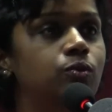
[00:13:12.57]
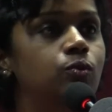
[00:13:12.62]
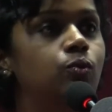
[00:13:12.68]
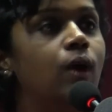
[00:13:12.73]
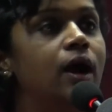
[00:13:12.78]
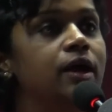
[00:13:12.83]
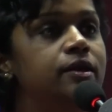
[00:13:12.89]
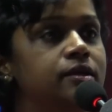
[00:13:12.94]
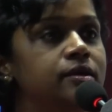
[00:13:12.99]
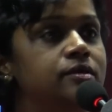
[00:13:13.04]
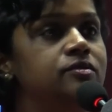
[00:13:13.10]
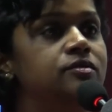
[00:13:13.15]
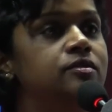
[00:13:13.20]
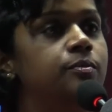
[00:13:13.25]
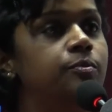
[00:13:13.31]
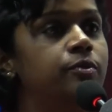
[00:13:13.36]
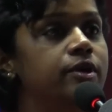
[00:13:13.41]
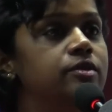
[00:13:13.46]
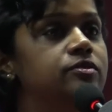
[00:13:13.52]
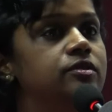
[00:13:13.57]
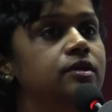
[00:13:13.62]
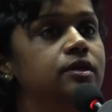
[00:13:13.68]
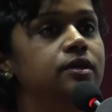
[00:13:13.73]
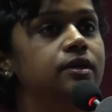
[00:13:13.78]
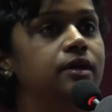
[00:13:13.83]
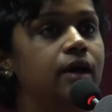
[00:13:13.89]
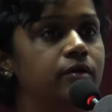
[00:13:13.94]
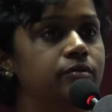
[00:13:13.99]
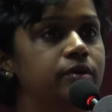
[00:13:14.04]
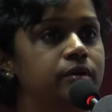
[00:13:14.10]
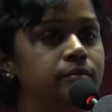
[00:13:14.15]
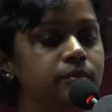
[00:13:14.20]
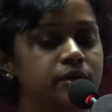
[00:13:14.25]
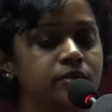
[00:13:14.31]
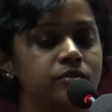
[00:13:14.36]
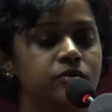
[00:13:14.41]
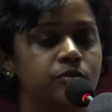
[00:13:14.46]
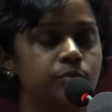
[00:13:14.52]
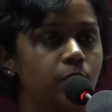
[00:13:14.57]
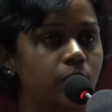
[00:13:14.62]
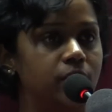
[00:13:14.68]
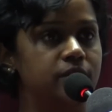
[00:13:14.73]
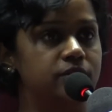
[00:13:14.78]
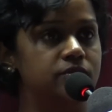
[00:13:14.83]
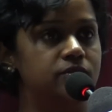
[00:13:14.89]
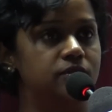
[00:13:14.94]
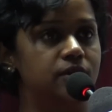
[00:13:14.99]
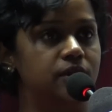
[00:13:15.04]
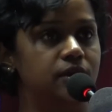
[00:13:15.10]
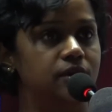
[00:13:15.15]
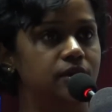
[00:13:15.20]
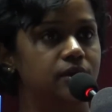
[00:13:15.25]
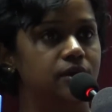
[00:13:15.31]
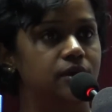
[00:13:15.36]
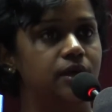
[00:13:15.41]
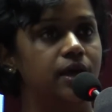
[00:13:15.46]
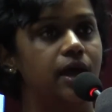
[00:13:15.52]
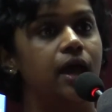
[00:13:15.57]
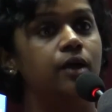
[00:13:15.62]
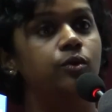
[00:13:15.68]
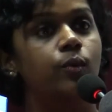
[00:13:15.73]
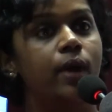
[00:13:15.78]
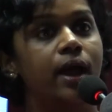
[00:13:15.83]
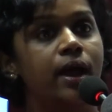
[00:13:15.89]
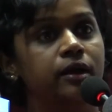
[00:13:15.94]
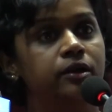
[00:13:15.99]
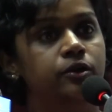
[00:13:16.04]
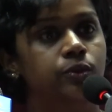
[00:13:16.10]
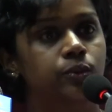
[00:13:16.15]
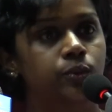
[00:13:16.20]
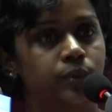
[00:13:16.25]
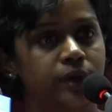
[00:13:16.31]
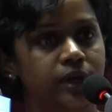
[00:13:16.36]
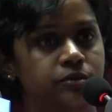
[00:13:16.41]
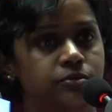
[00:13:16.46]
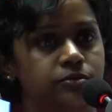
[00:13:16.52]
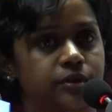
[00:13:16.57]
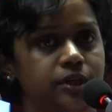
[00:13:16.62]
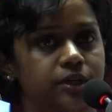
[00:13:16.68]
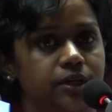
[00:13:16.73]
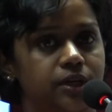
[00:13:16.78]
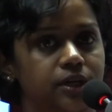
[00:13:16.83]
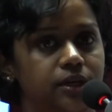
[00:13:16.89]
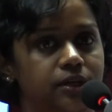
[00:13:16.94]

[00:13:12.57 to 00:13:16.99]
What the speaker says: what is the present government's policy and where do we fit